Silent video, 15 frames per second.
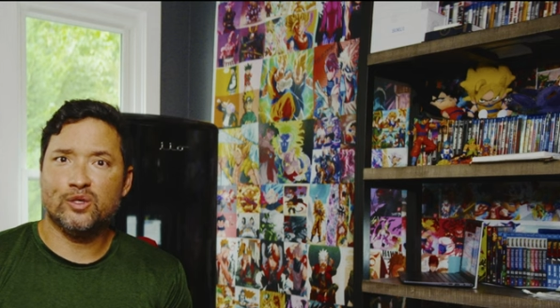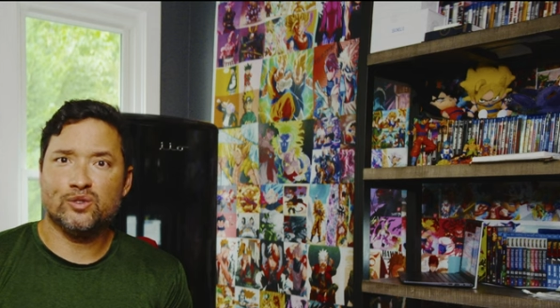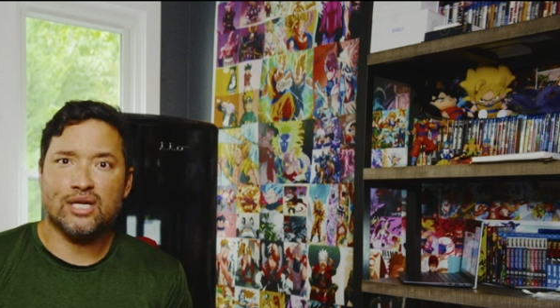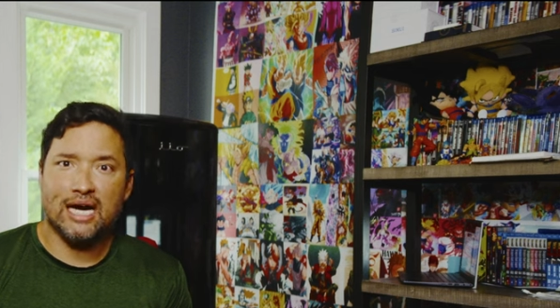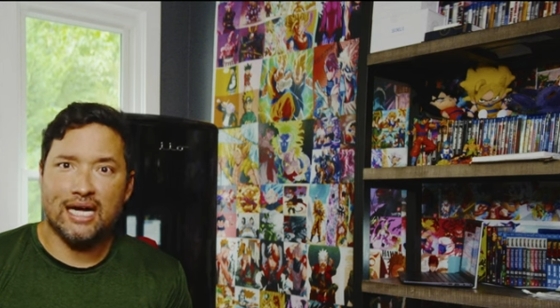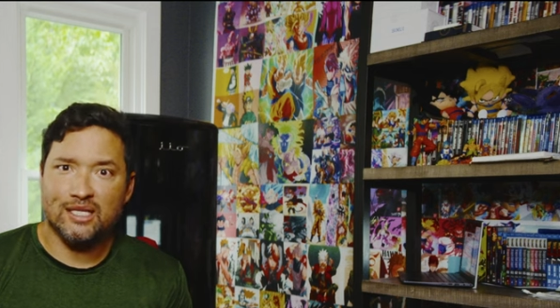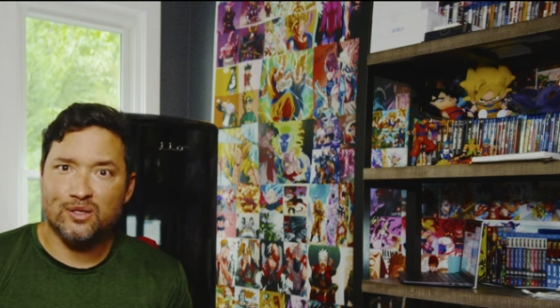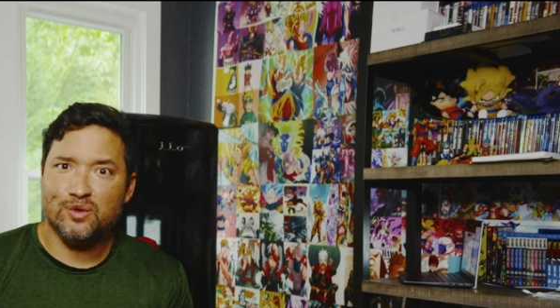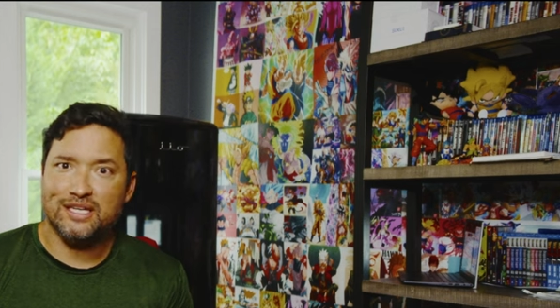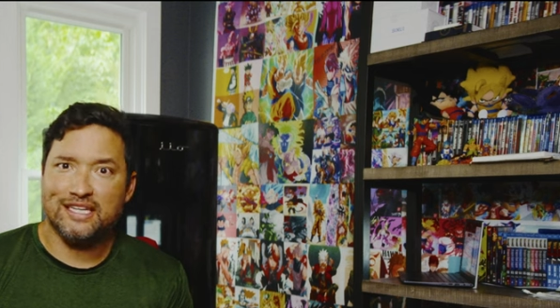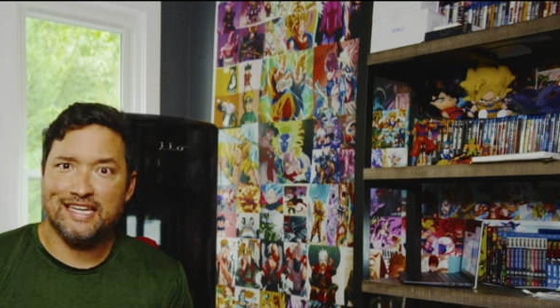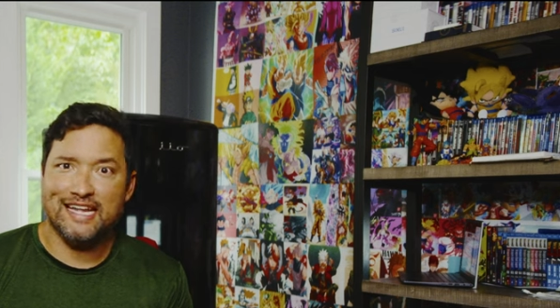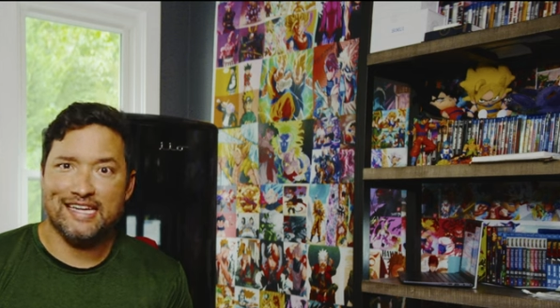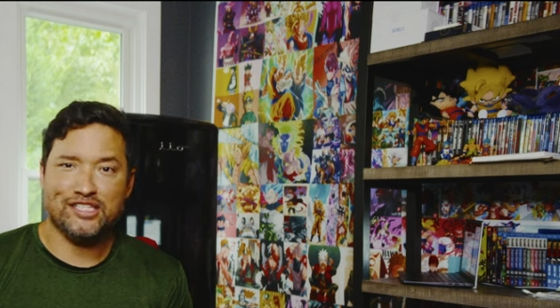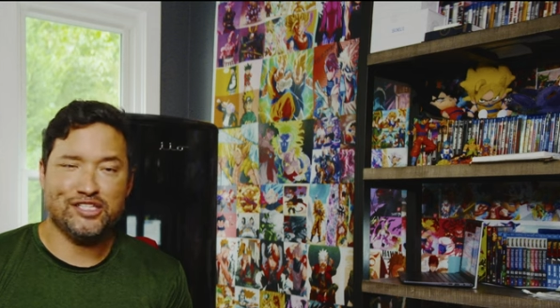those Hollywood
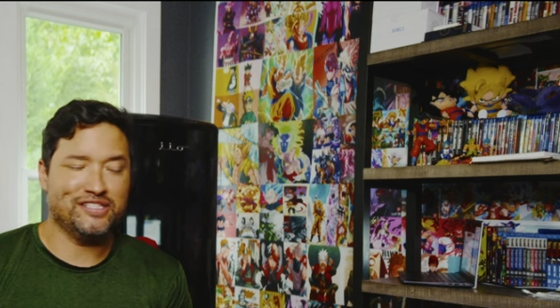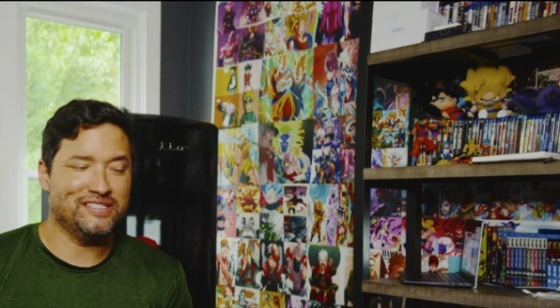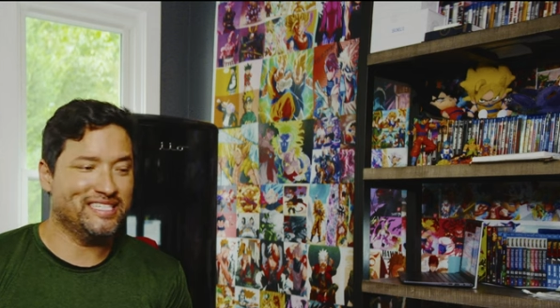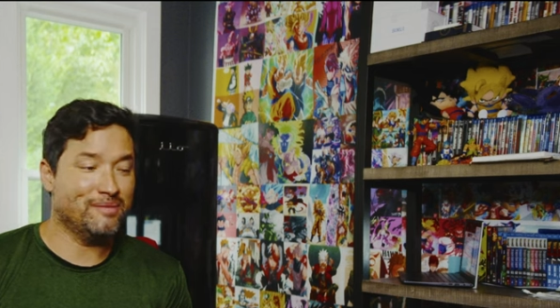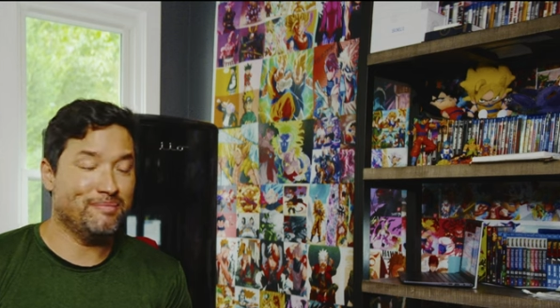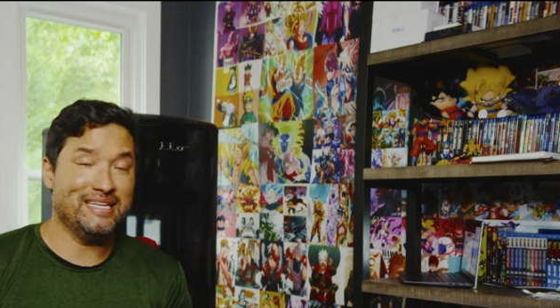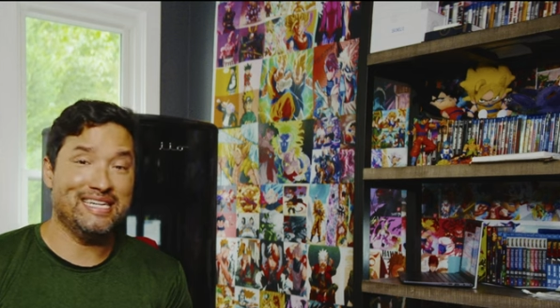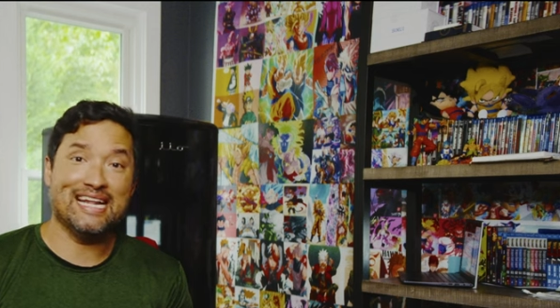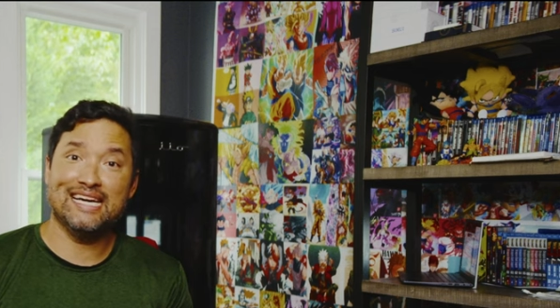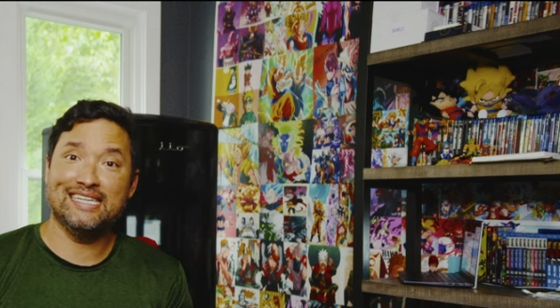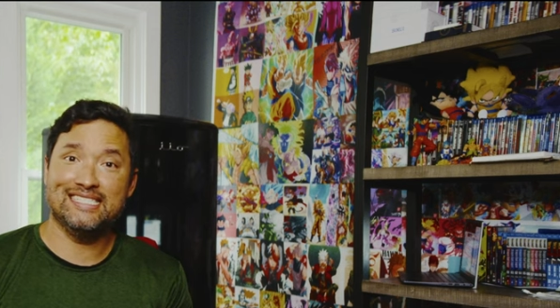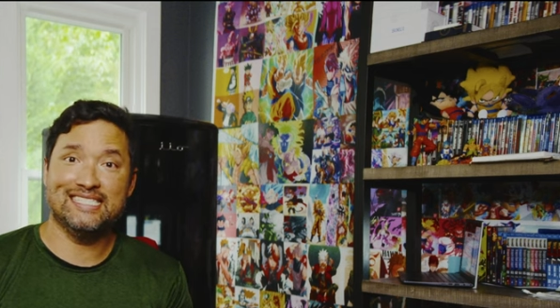connections. It'd be nice